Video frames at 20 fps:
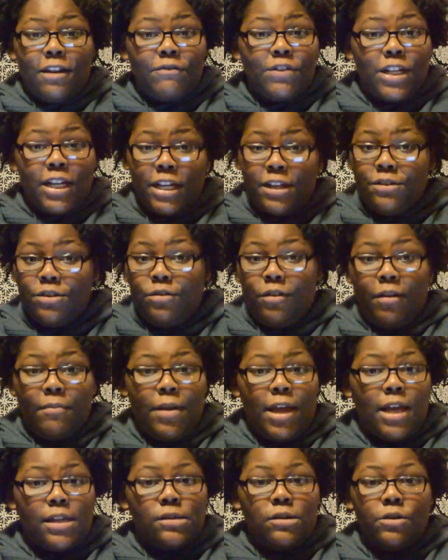I've done
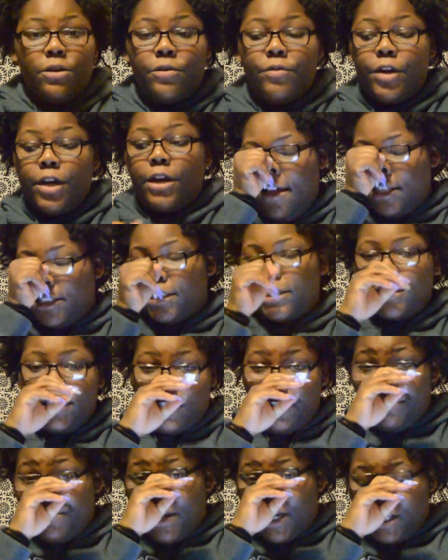throughout my high school career. Just
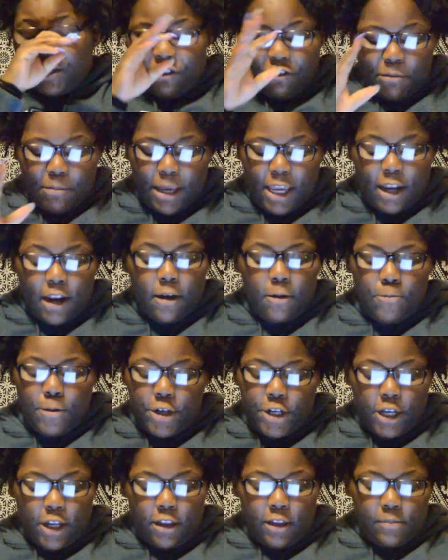so much for me, and I
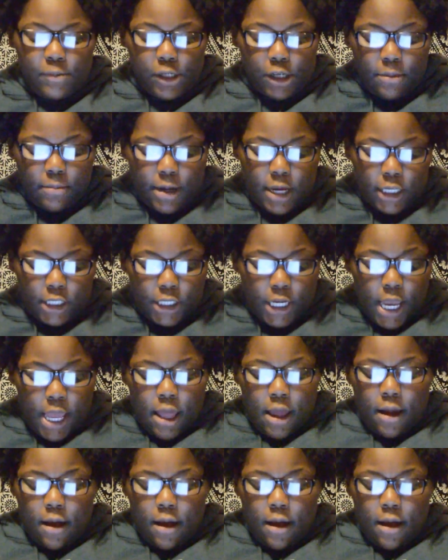appreciate them so much.